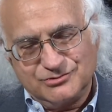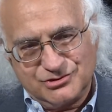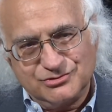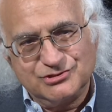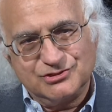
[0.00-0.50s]
You
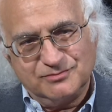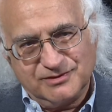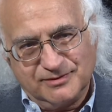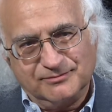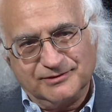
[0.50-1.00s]
choose to be
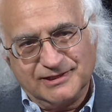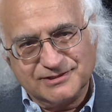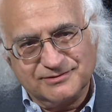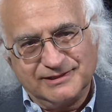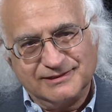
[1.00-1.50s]
a member,
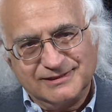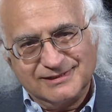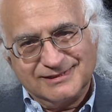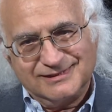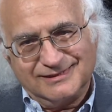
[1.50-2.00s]
that's right.
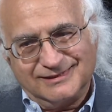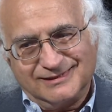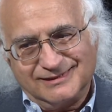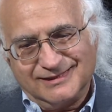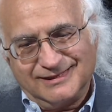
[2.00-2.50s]

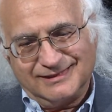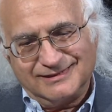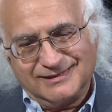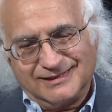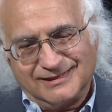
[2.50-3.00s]

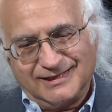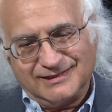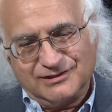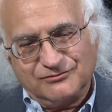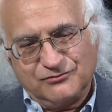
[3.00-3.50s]

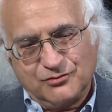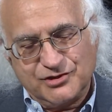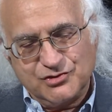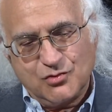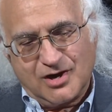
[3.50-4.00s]
And therefore
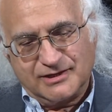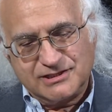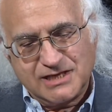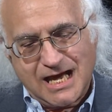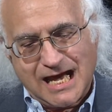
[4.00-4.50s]
you are
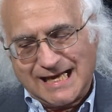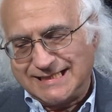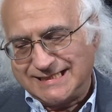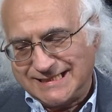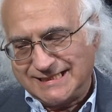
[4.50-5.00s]

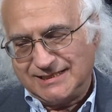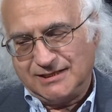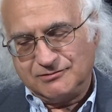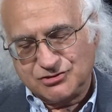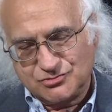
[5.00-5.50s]
tied in
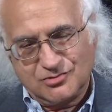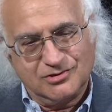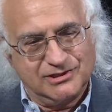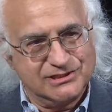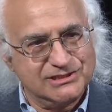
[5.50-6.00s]

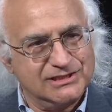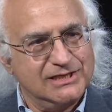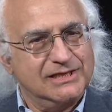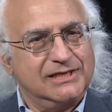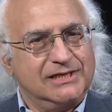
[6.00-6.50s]
strongest,
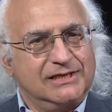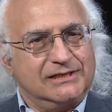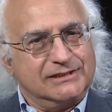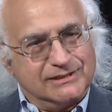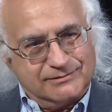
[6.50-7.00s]

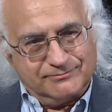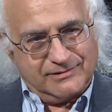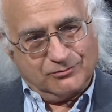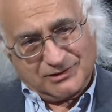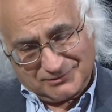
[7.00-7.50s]

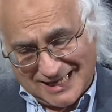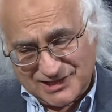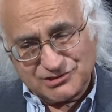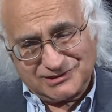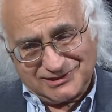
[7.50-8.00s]
well,
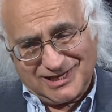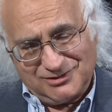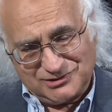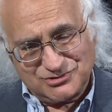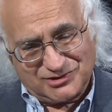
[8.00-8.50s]
actually not
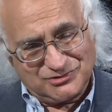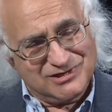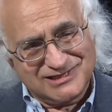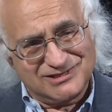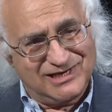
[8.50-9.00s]
only strong, you're
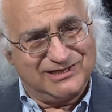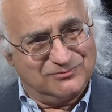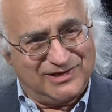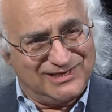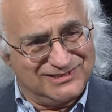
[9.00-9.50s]
not tied in
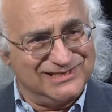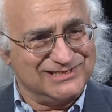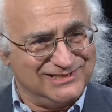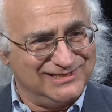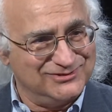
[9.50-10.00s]
by
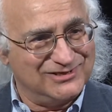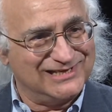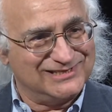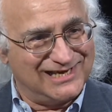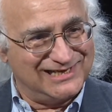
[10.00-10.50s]
ethnicity, you're
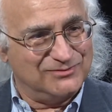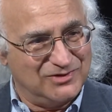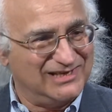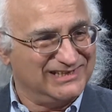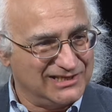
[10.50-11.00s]
not tied in
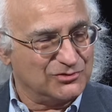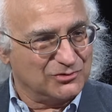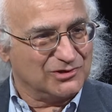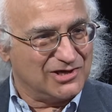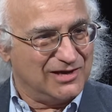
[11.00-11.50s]
by a
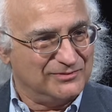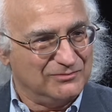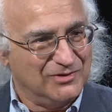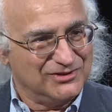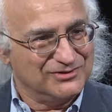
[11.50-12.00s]
literal common
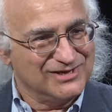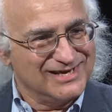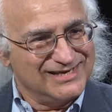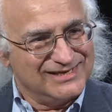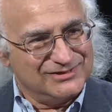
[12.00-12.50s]
mother,
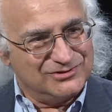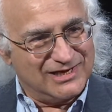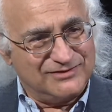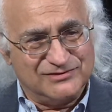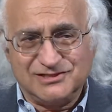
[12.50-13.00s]
you're
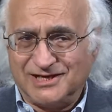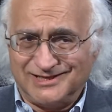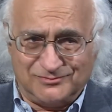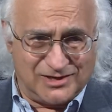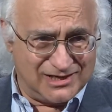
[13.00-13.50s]
not even tied
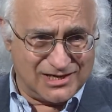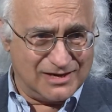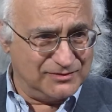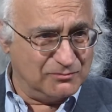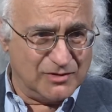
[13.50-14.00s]
in by a
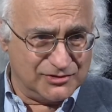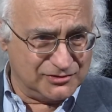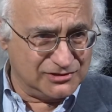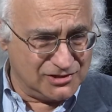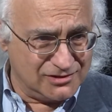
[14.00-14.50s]
common
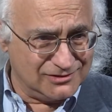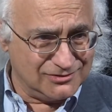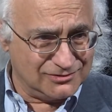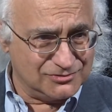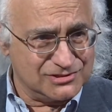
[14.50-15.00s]
mother tongue,
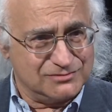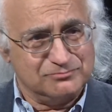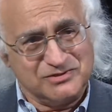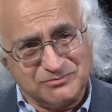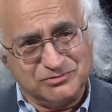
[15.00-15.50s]
although some
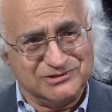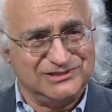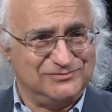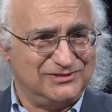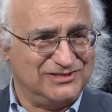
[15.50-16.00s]
people
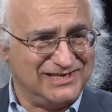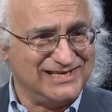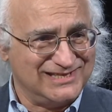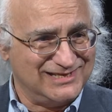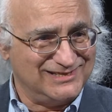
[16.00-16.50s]
seem to
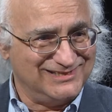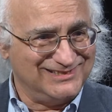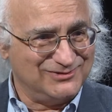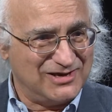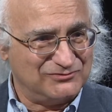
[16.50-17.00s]
think that
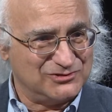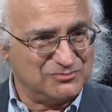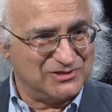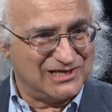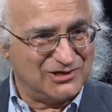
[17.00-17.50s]
you have to
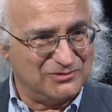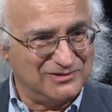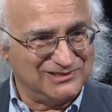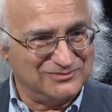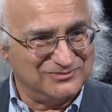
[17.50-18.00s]
speak
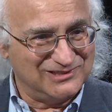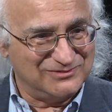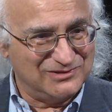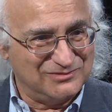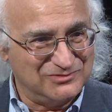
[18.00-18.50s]
Arabic to
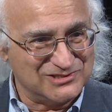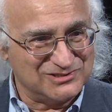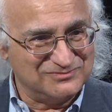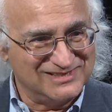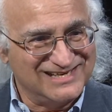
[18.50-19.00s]
really be a
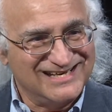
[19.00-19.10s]
Muslim.